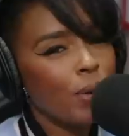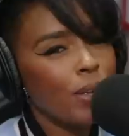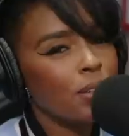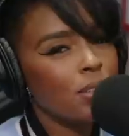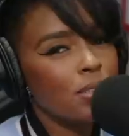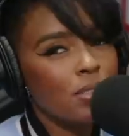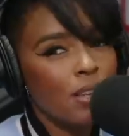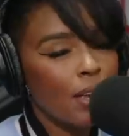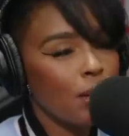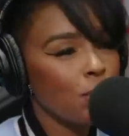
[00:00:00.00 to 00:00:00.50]
we
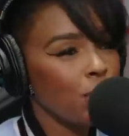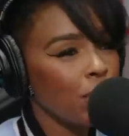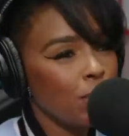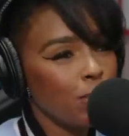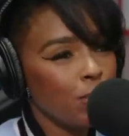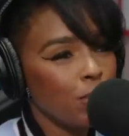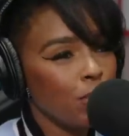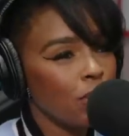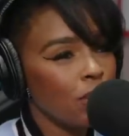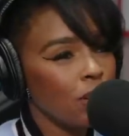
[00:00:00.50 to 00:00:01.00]
the same
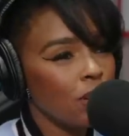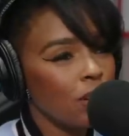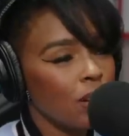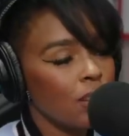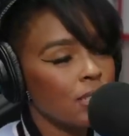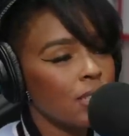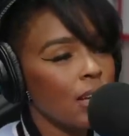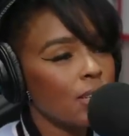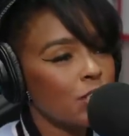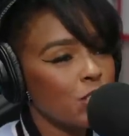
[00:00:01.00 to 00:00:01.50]
people?
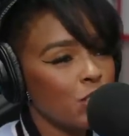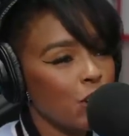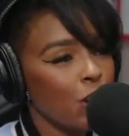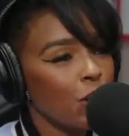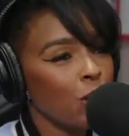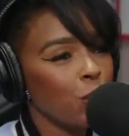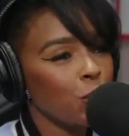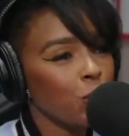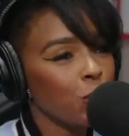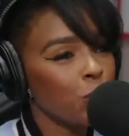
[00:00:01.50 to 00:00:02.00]
Because I
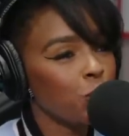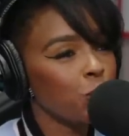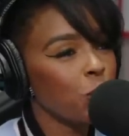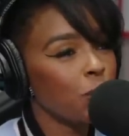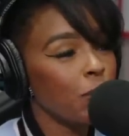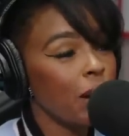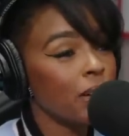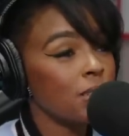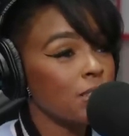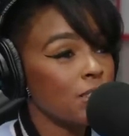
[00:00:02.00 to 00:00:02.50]
shared a room
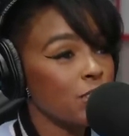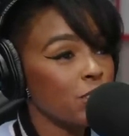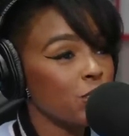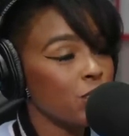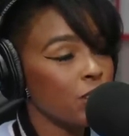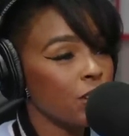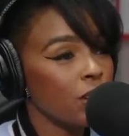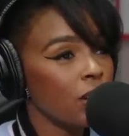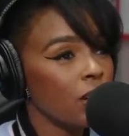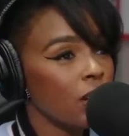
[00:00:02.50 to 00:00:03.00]
with my sister.